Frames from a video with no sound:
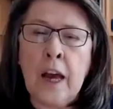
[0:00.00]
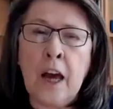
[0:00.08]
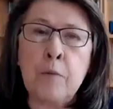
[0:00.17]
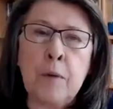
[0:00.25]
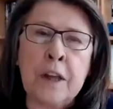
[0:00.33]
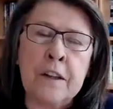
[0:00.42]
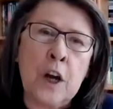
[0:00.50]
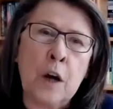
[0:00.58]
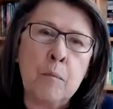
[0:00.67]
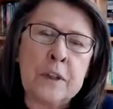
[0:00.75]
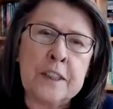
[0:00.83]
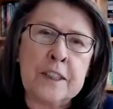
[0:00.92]
And by the
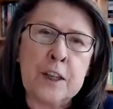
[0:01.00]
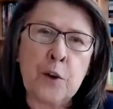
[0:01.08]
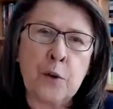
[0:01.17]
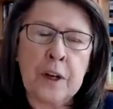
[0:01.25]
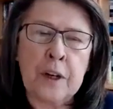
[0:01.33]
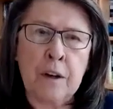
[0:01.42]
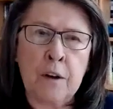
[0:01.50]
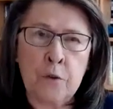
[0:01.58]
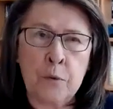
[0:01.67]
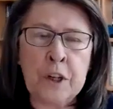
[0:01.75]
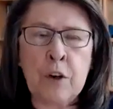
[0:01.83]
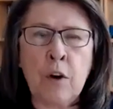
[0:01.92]
time we see her in
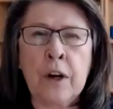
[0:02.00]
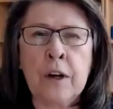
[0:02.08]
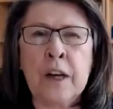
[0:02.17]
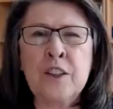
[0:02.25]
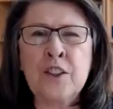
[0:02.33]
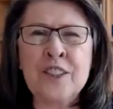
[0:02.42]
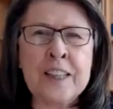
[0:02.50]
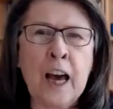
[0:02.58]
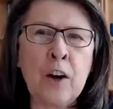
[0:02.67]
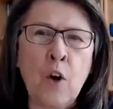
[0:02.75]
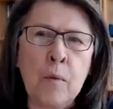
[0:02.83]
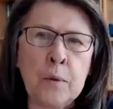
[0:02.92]
Three Dog Night, she's
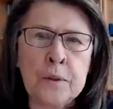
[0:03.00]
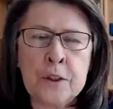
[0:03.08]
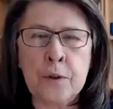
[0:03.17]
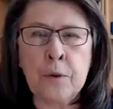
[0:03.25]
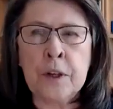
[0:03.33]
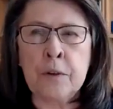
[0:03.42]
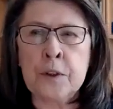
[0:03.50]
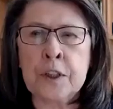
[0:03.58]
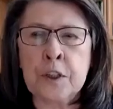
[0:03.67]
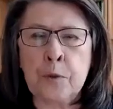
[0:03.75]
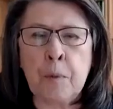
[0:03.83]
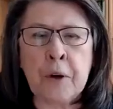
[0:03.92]
had almost 2 years
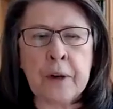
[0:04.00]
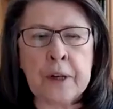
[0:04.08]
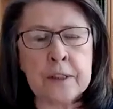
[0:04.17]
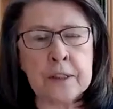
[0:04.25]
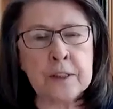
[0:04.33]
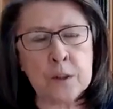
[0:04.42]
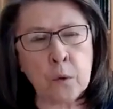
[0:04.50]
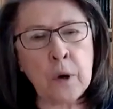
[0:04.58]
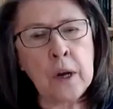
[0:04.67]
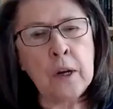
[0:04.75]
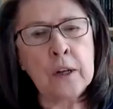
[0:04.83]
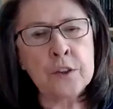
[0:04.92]
experience. And so
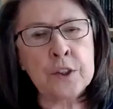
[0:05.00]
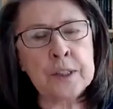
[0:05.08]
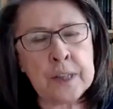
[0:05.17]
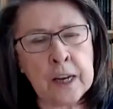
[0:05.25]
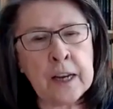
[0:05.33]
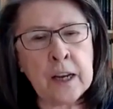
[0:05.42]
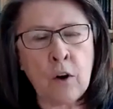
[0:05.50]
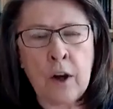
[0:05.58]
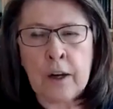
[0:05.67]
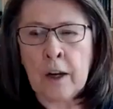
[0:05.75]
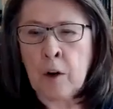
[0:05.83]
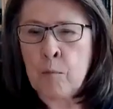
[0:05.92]
she's taking on
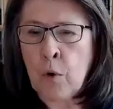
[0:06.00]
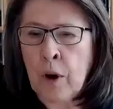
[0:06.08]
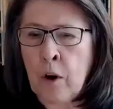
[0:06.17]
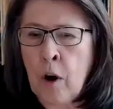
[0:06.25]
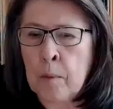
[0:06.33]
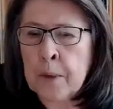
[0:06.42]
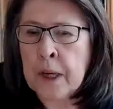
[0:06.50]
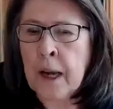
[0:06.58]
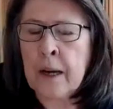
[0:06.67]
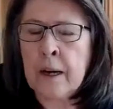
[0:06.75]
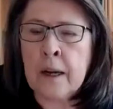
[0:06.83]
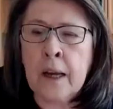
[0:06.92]
a little more
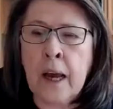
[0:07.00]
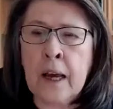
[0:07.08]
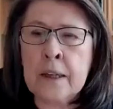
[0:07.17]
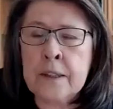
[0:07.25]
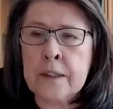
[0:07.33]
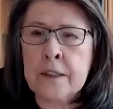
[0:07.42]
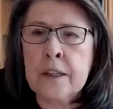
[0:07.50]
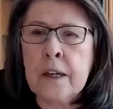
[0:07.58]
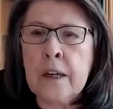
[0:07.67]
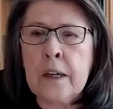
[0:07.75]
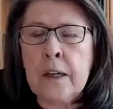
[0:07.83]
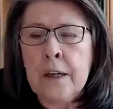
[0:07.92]
complicated cases.
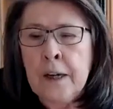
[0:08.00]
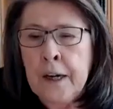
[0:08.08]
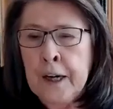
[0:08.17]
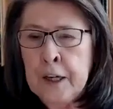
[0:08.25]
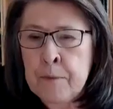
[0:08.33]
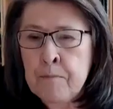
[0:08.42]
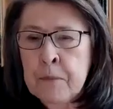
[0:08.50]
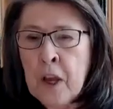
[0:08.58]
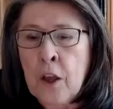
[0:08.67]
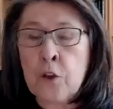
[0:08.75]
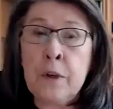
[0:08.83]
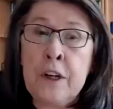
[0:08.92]

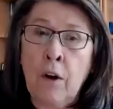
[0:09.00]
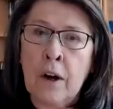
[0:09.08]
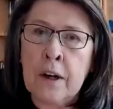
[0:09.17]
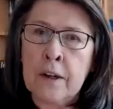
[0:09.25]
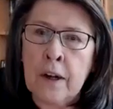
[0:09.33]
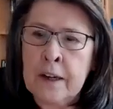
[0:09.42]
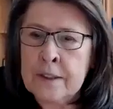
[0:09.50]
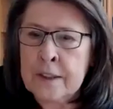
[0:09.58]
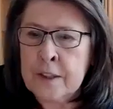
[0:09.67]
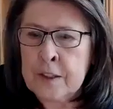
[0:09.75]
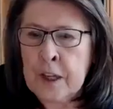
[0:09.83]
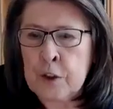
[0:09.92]
Three Dog Night is
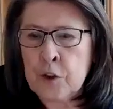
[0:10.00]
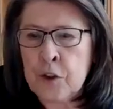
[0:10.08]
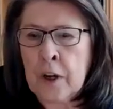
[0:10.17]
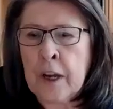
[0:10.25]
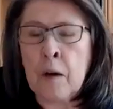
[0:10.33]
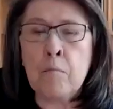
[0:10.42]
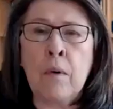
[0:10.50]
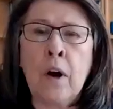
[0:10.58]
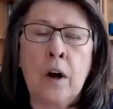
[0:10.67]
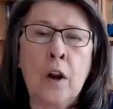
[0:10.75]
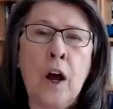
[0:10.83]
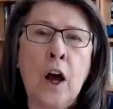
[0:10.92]
essentially a
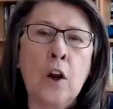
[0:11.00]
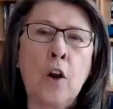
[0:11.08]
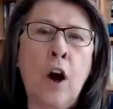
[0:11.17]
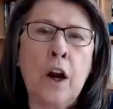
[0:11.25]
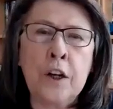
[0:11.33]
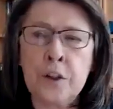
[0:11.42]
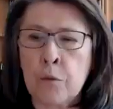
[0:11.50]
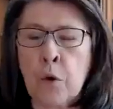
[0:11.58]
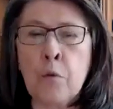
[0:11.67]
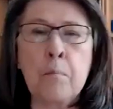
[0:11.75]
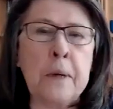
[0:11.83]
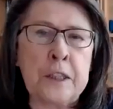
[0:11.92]
locked
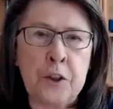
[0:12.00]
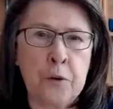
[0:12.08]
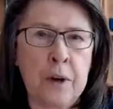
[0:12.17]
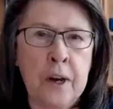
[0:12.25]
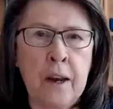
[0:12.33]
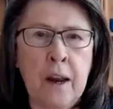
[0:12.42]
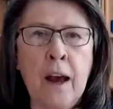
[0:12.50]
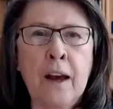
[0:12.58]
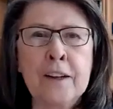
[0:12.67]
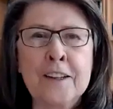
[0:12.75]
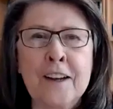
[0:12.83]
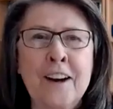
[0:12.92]
room mystery,
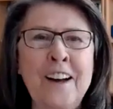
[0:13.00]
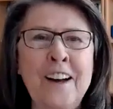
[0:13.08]
and